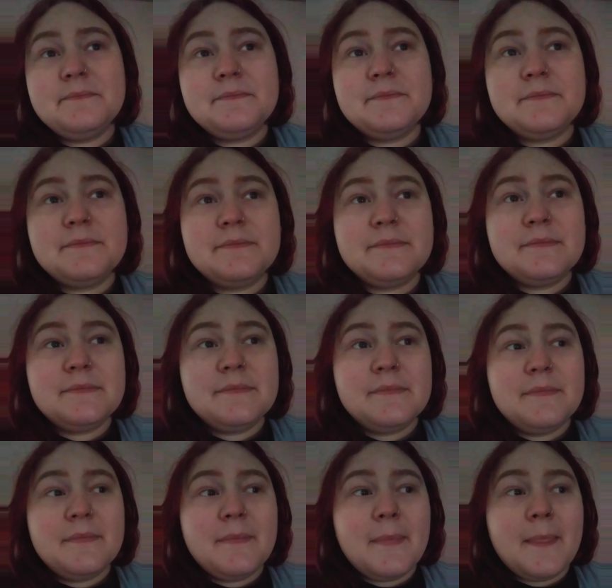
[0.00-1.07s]

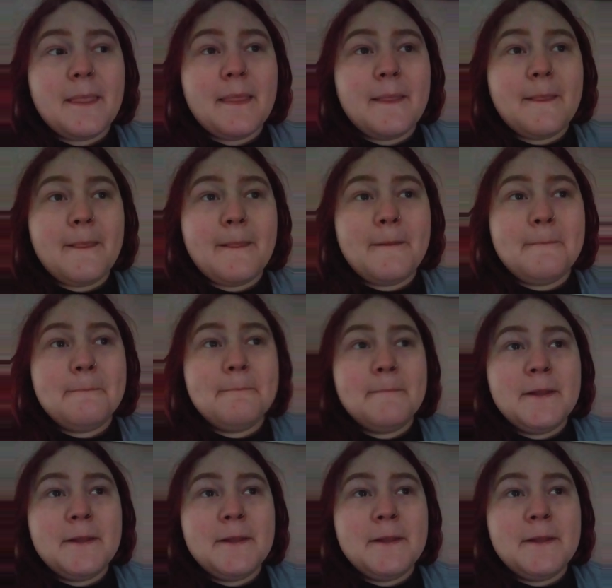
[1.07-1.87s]
(no one is talking)